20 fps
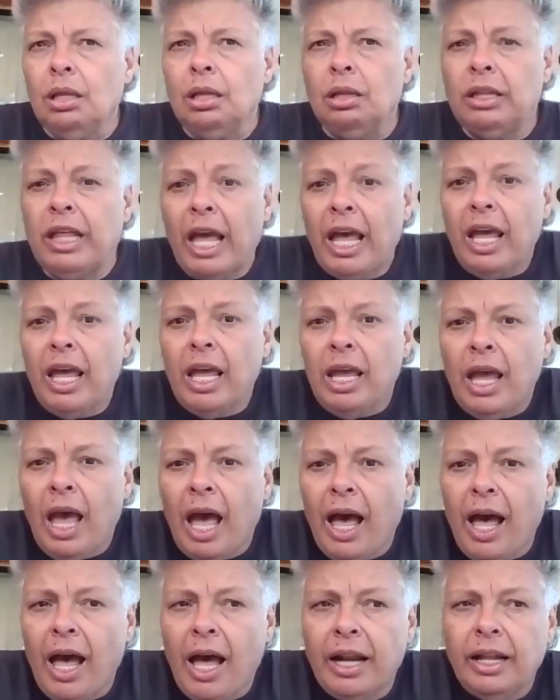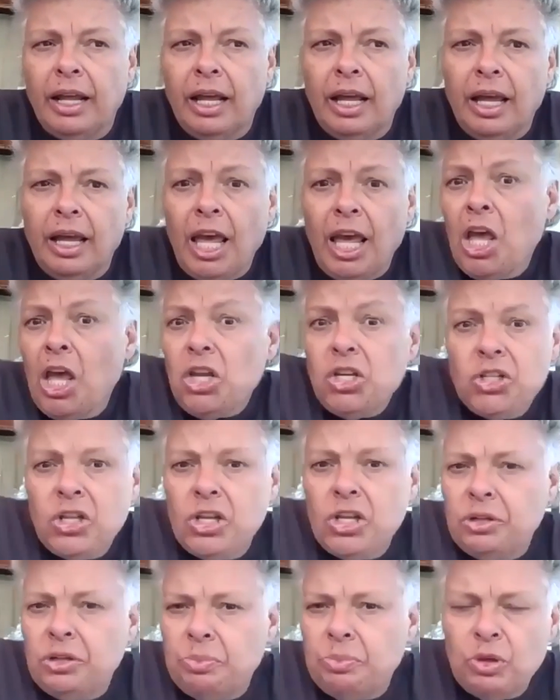They had
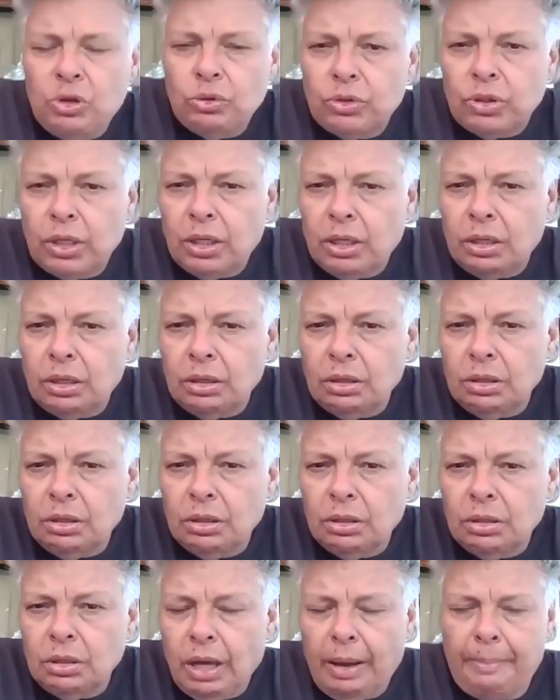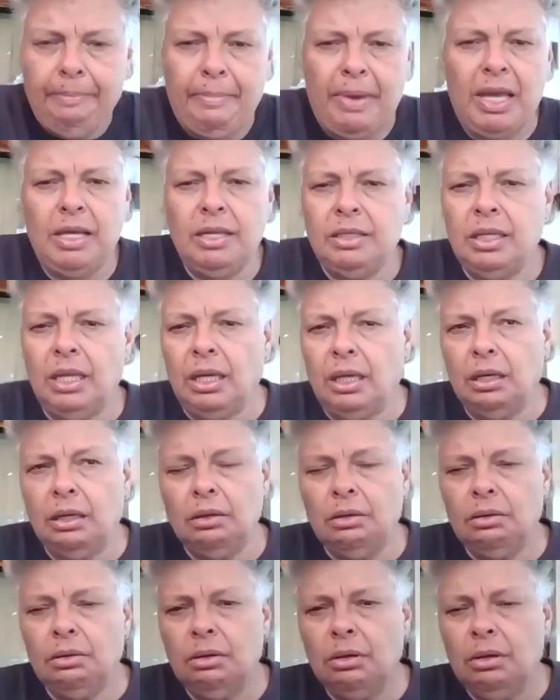Asian music. Amazing.
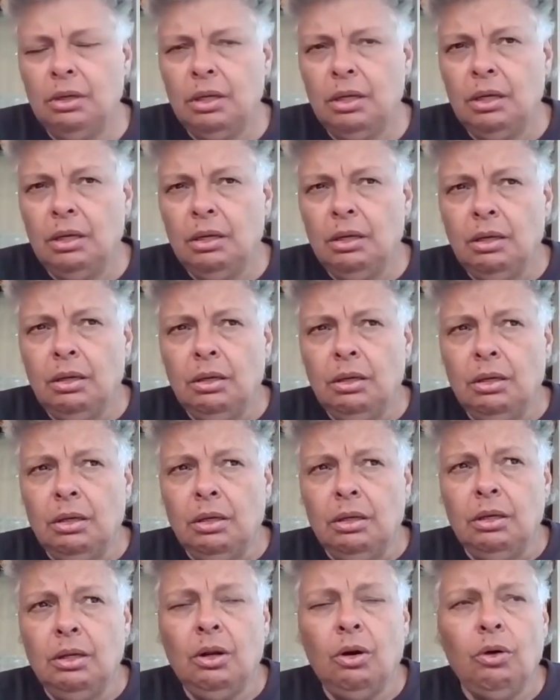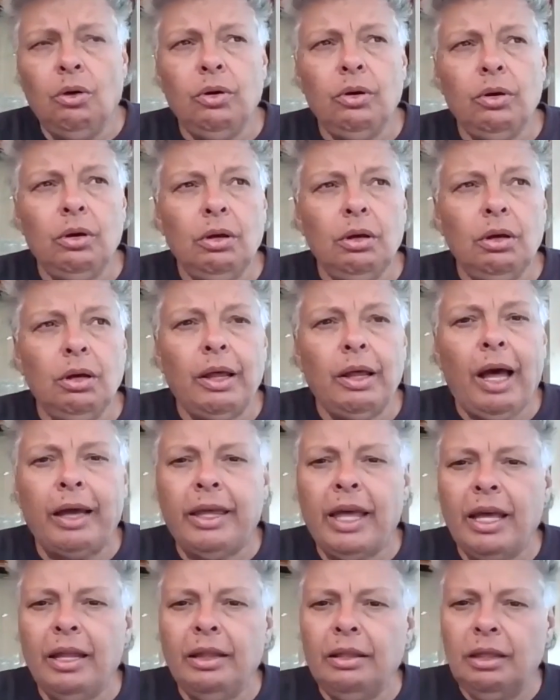You know,
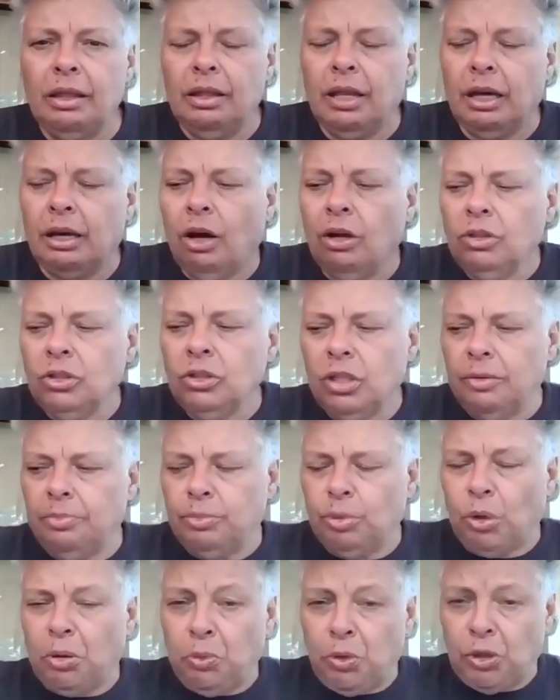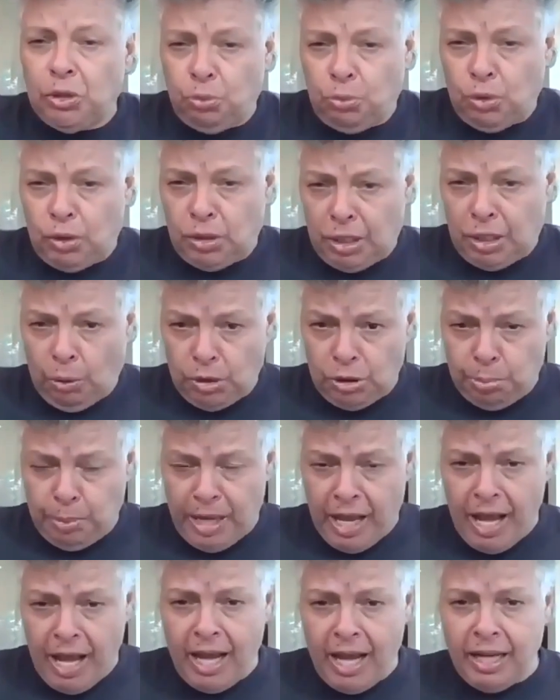again, the concept what that was
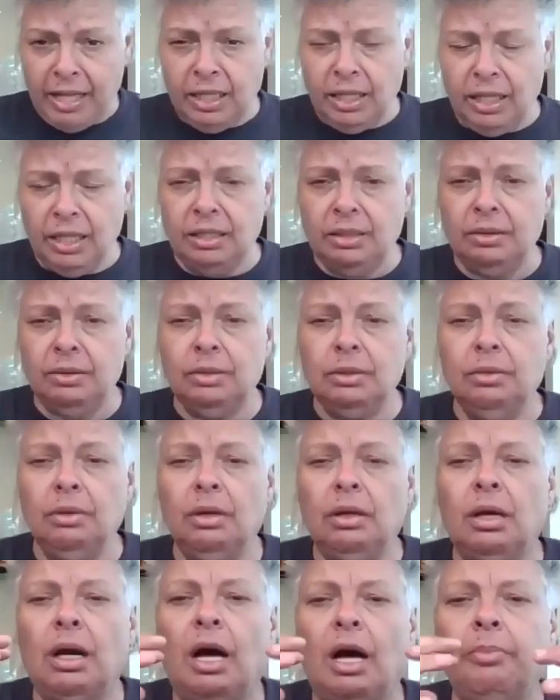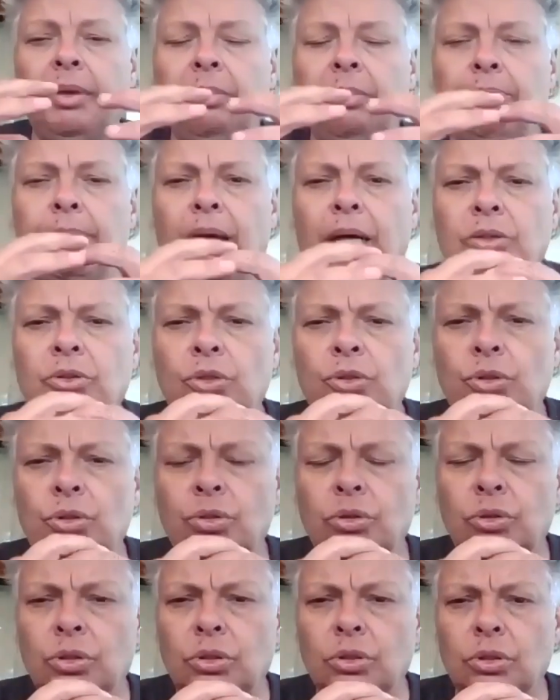behind is coming back to
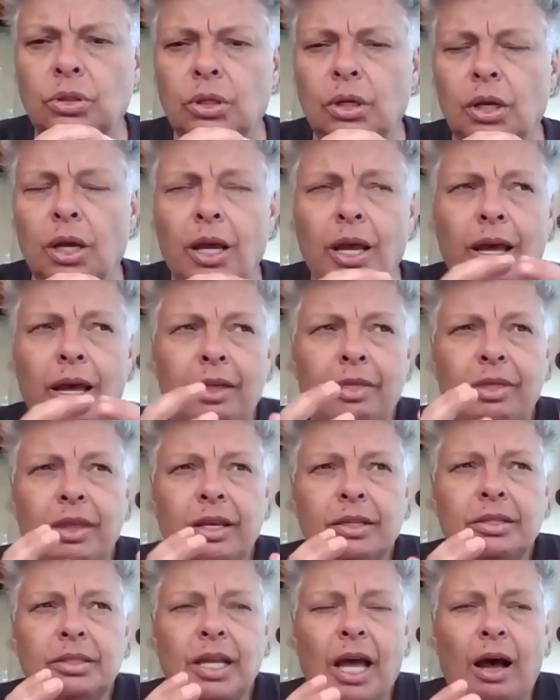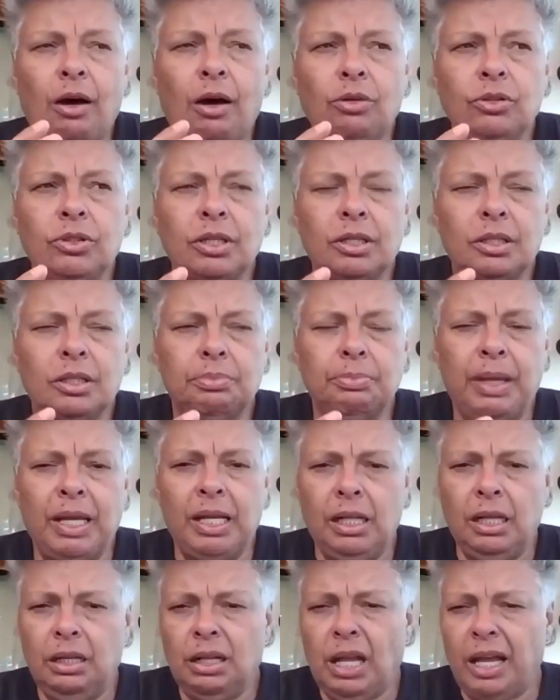union. And these houses,
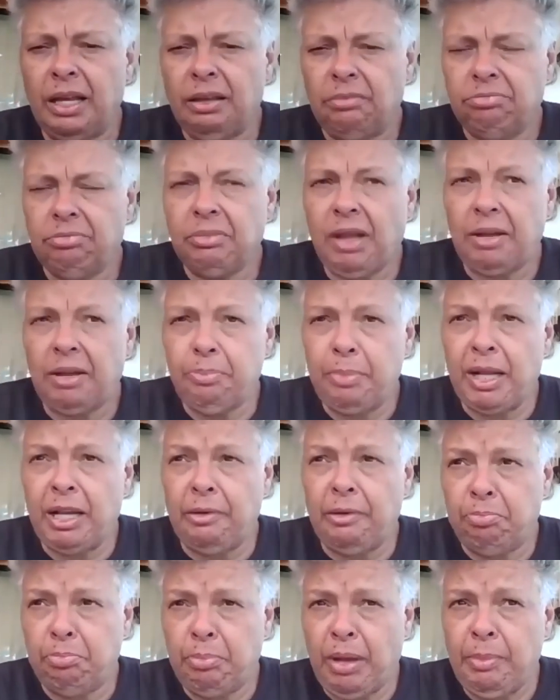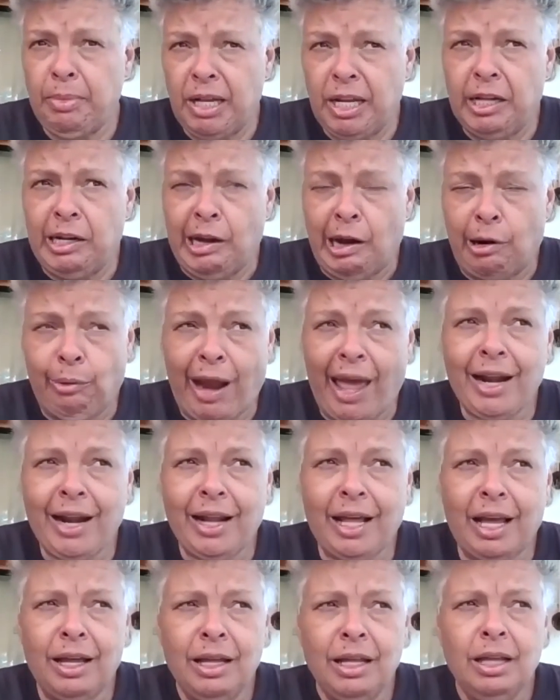mainly, like I believe, mainly
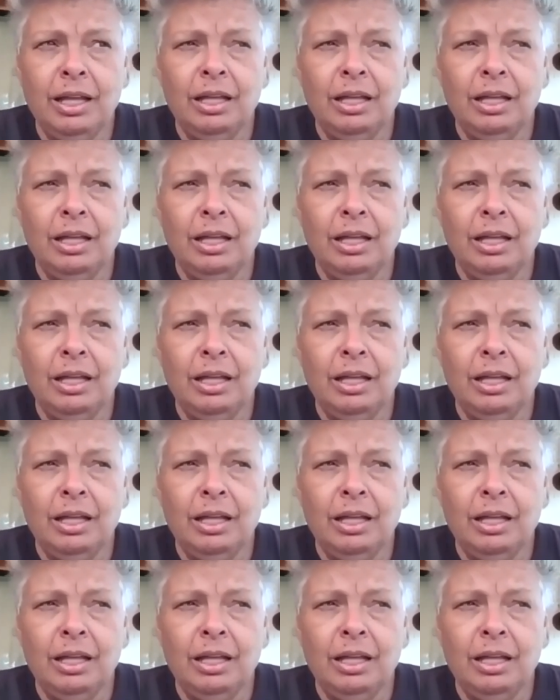Narada,